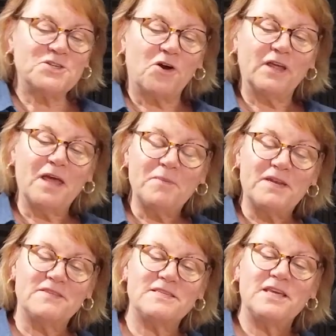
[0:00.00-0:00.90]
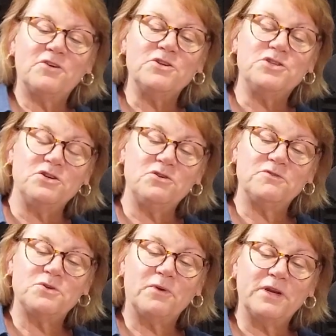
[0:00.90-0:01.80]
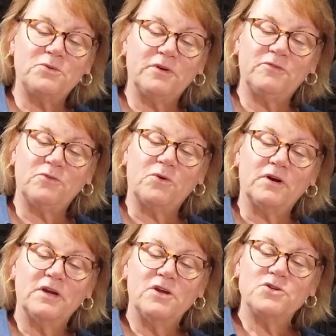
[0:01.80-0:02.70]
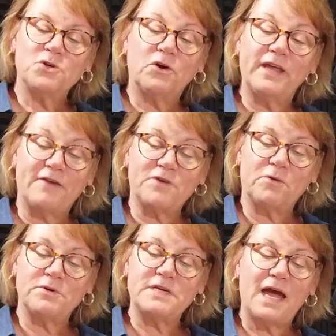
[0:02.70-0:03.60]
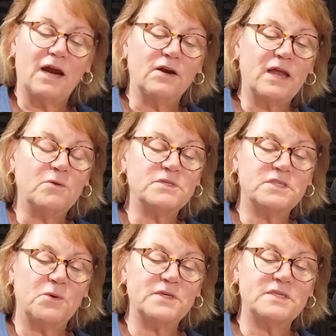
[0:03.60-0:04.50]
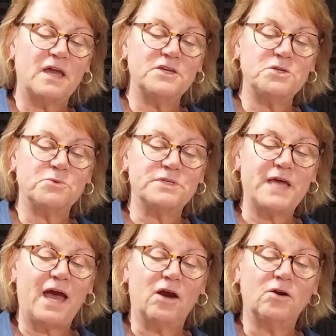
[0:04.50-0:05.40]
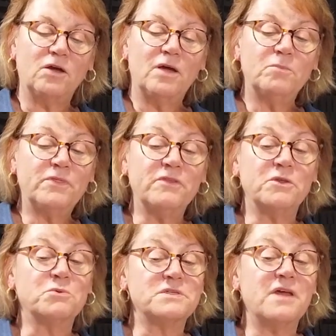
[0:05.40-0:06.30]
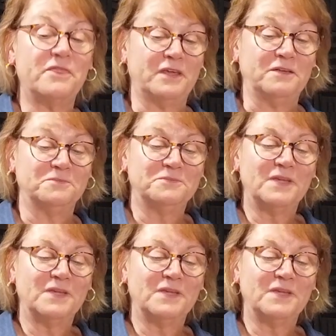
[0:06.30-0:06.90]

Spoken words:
I started coming to the center in June of 2024, shortly after I retired. I was so excited to retire, but then there was nothing.